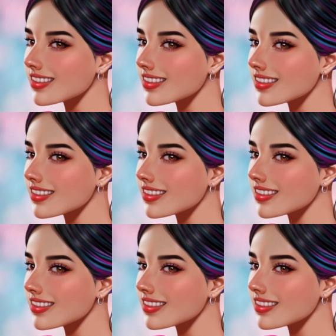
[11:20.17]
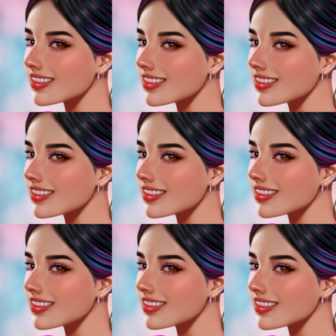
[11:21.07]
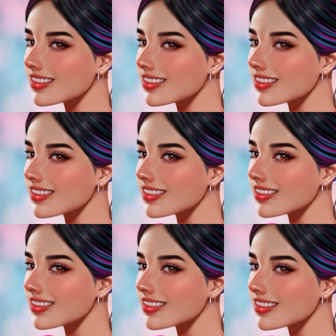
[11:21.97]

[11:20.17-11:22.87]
Nobody speaks.